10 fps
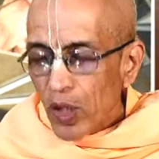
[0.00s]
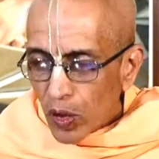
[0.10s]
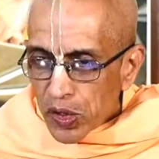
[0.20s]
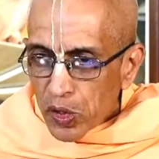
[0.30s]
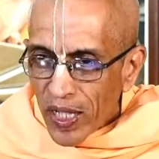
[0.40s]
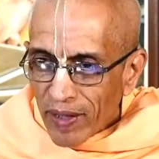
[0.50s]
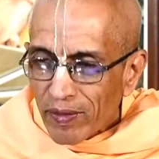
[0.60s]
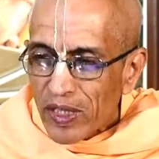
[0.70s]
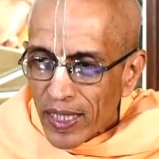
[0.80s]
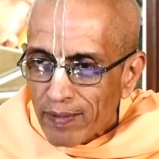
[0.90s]
We also
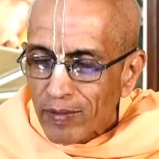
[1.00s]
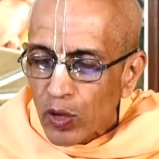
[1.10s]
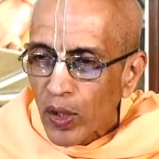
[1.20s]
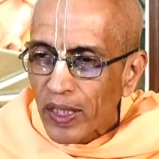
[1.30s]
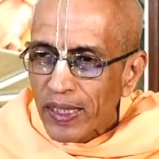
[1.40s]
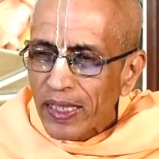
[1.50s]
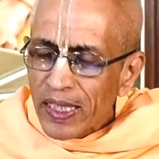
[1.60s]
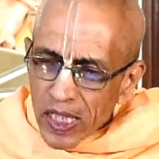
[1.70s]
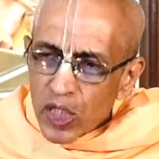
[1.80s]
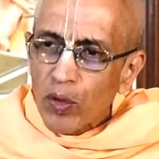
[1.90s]
have the same
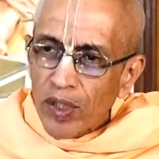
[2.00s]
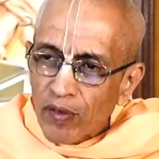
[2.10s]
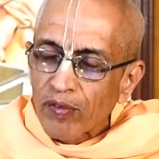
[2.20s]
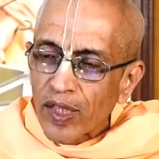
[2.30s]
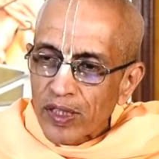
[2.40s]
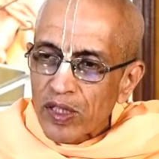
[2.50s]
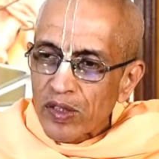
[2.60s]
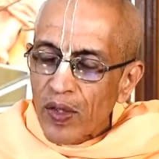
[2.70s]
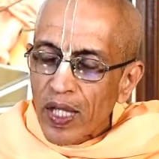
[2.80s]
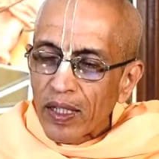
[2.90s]
quality, each one of
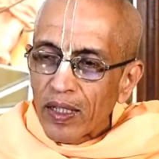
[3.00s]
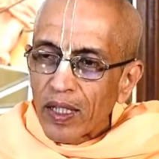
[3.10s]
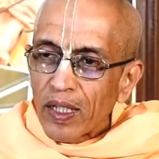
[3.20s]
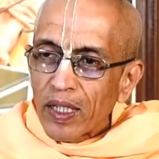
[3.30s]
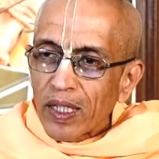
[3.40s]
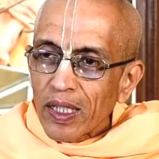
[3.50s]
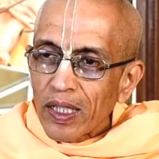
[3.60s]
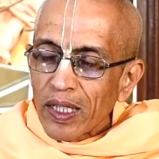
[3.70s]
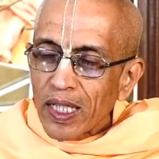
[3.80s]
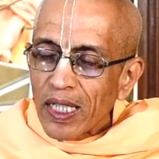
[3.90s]
us
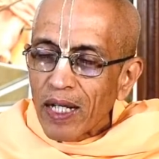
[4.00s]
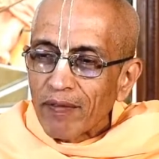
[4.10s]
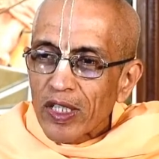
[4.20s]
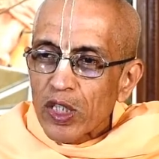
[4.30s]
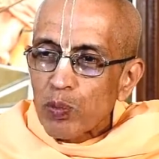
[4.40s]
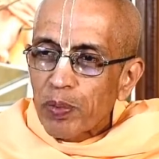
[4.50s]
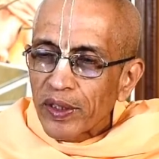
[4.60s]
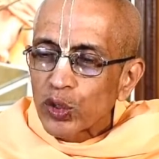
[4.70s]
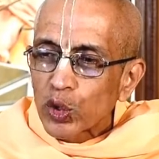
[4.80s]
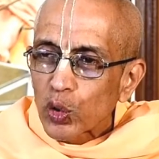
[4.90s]
in our
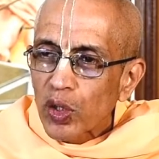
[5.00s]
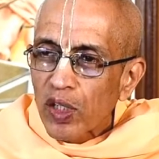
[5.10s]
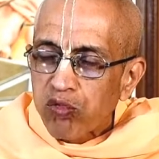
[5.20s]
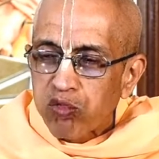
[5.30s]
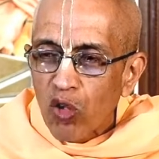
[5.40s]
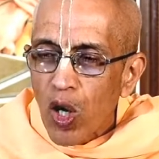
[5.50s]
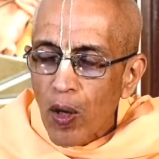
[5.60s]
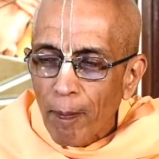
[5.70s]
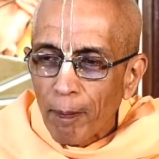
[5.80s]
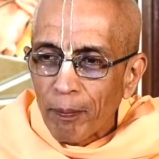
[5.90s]
spiritual
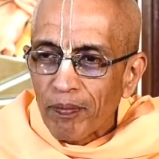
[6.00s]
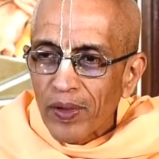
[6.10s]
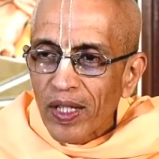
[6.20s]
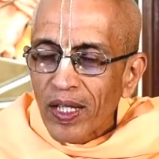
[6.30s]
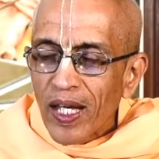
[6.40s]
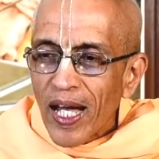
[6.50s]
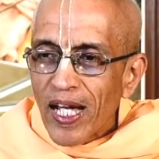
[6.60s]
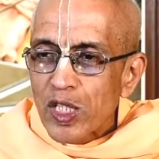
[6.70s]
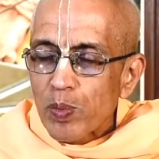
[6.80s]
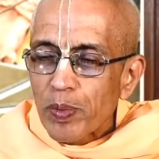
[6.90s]
form,
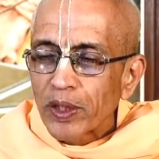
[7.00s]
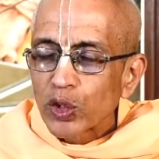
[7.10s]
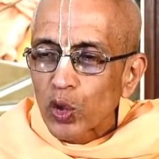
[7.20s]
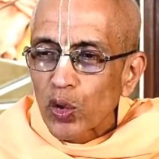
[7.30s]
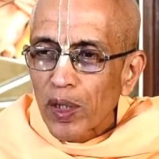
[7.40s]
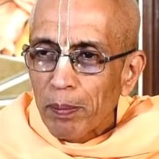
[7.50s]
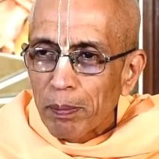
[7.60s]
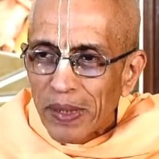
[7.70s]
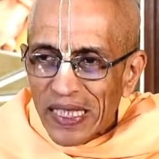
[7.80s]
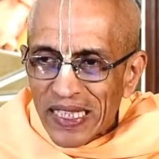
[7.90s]
as spiritual
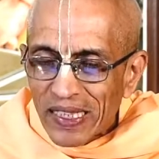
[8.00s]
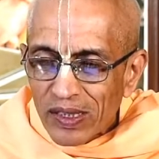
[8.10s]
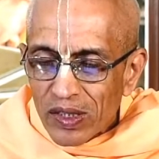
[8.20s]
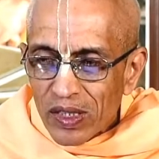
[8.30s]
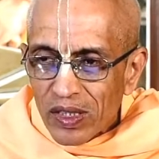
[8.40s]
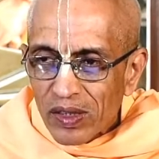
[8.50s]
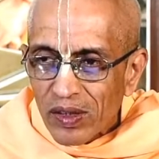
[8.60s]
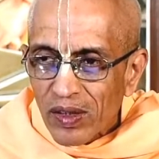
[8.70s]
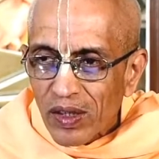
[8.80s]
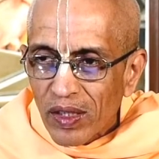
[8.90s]

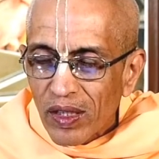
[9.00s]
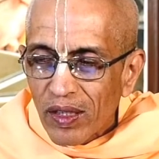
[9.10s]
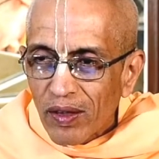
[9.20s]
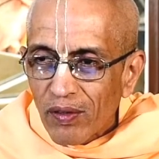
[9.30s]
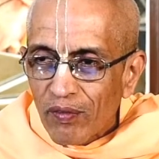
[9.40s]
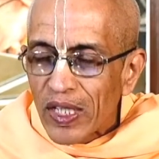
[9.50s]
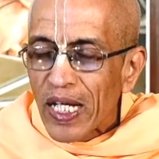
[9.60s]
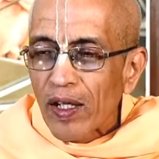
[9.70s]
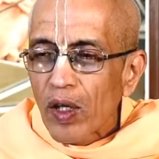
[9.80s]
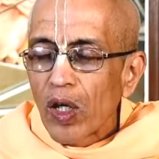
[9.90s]
beings,
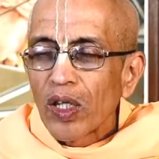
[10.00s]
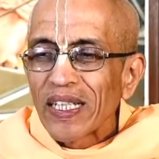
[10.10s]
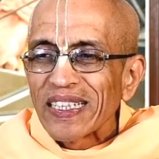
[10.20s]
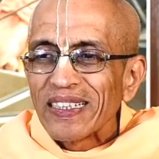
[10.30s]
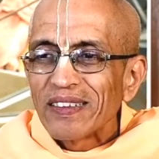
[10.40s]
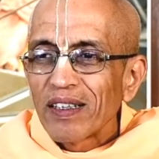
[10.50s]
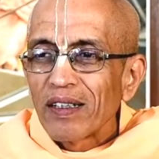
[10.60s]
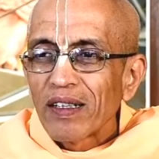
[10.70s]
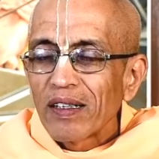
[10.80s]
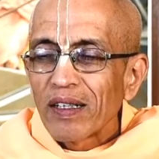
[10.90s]
we are all
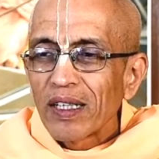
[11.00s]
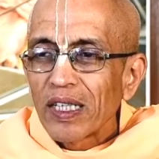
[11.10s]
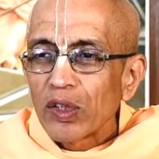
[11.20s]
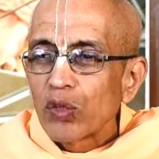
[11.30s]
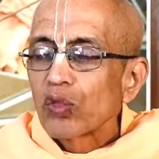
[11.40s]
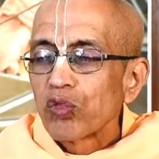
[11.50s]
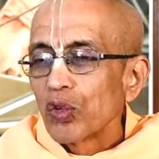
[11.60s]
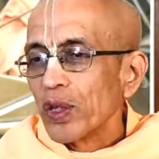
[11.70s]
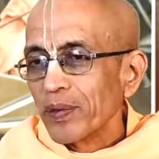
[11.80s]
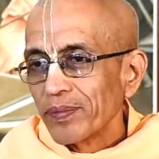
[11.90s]
eternally
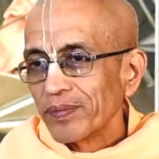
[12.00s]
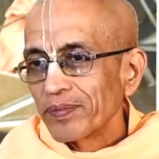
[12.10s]
youthful.